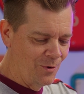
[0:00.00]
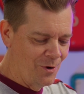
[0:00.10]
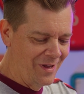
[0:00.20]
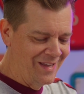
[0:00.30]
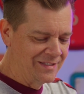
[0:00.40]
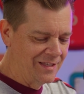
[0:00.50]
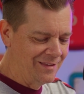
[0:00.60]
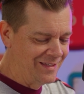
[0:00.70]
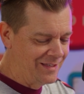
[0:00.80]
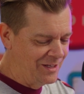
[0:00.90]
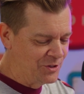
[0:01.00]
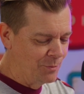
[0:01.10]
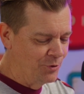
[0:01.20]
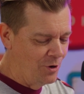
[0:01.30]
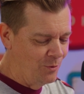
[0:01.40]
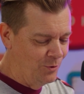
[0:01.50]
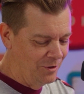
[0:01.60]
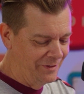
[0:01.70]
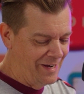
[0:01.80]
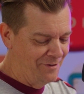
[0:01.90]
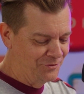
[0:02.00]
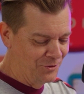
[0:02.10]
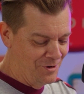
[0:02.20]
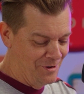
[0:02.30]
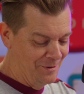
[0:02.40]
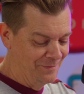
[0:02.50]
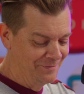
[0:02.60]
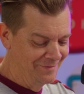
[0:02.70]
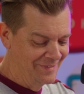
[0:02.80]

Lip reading: wrote it. They said it's a brawl world after all.